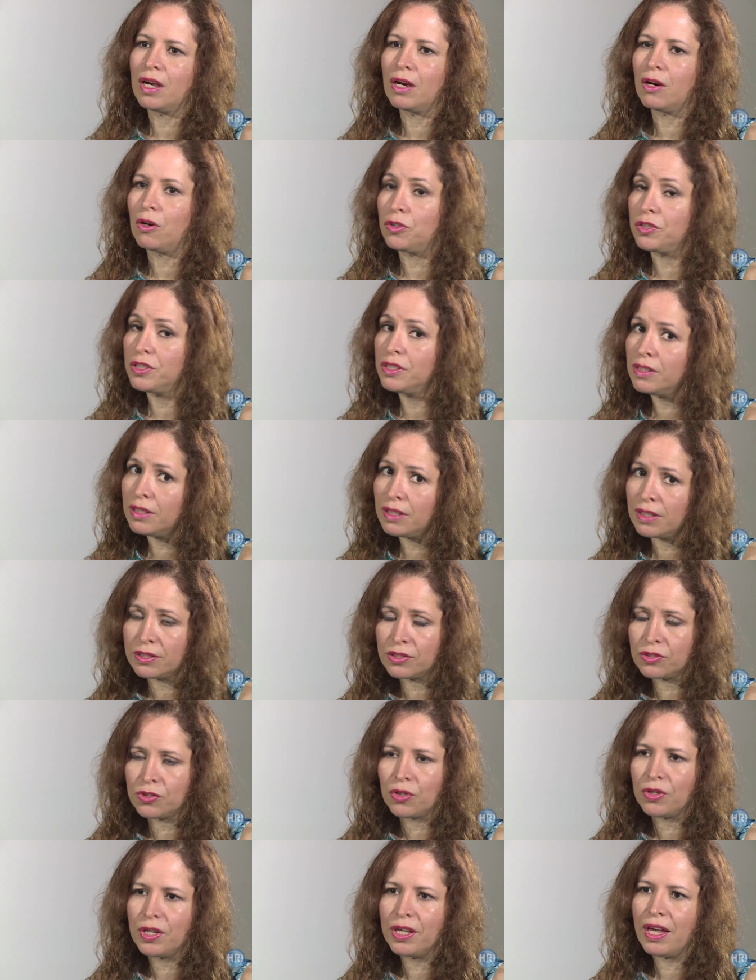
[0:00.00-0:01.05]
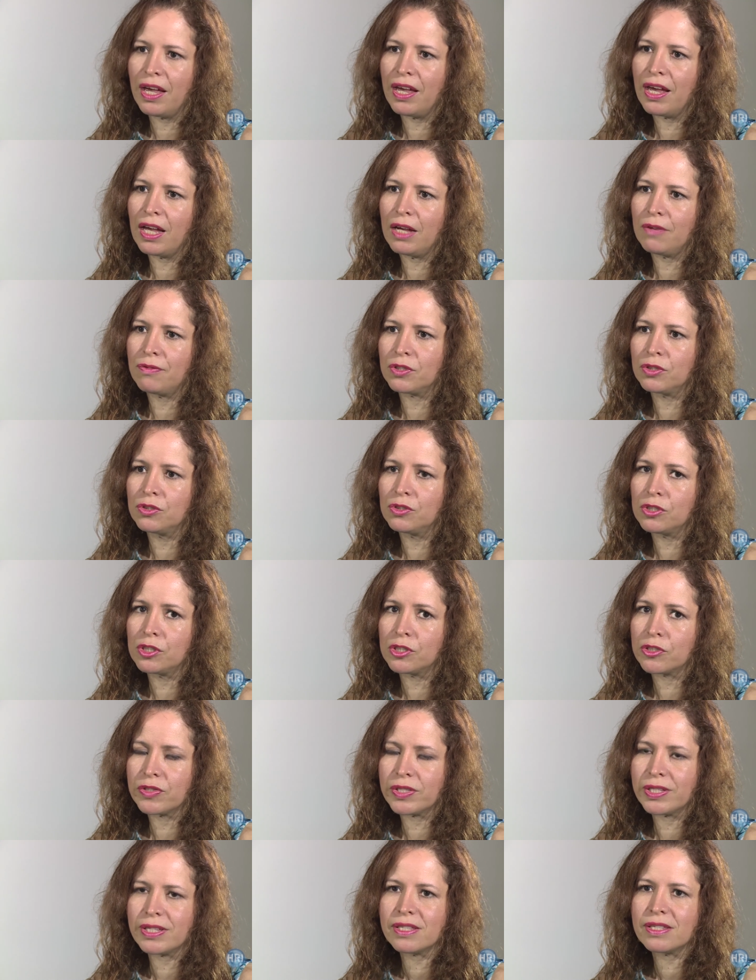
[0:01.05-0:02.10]
according to a study I have
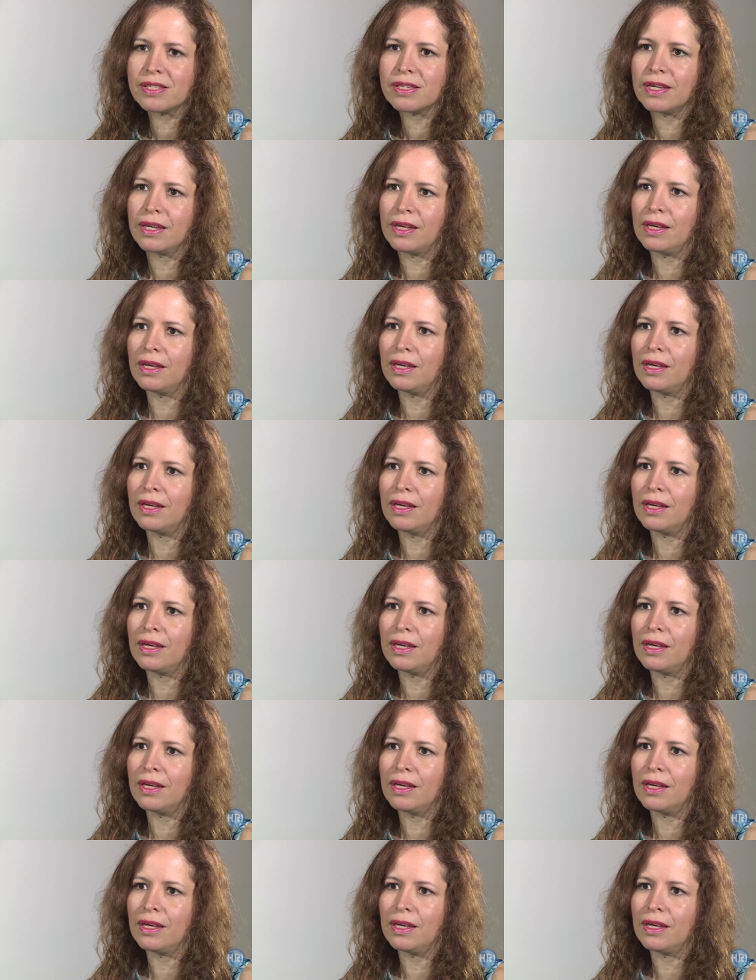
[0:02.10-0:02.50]
conducted, uh,